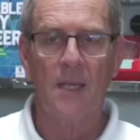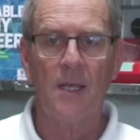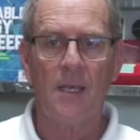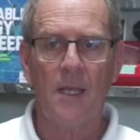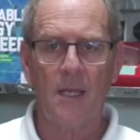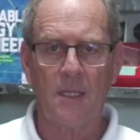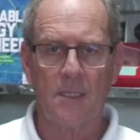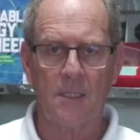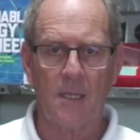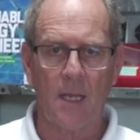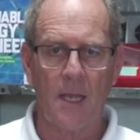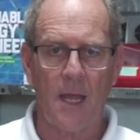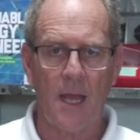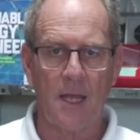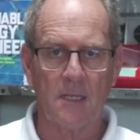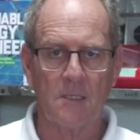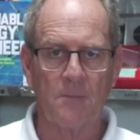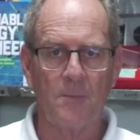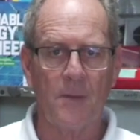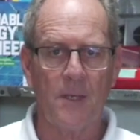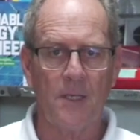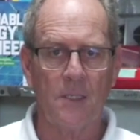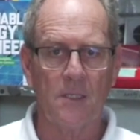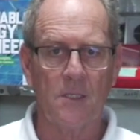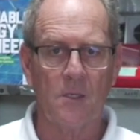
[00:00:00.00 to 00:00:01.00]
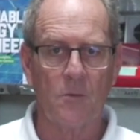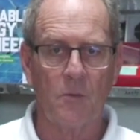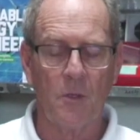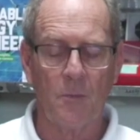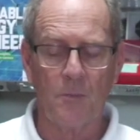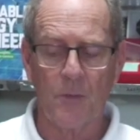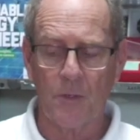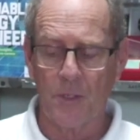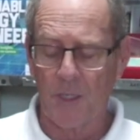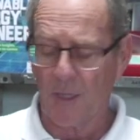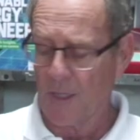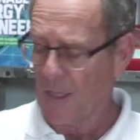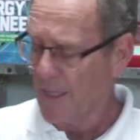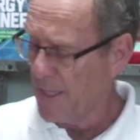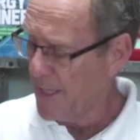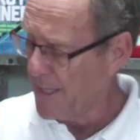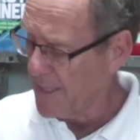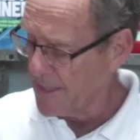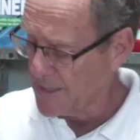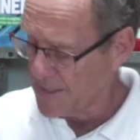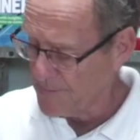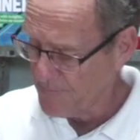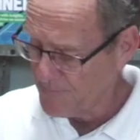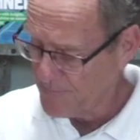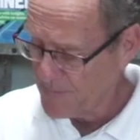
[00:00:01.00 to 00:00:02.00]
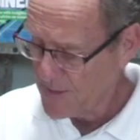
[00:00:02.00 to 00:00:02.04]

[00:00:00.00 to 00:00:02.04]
It's the last piece that we put in the kit.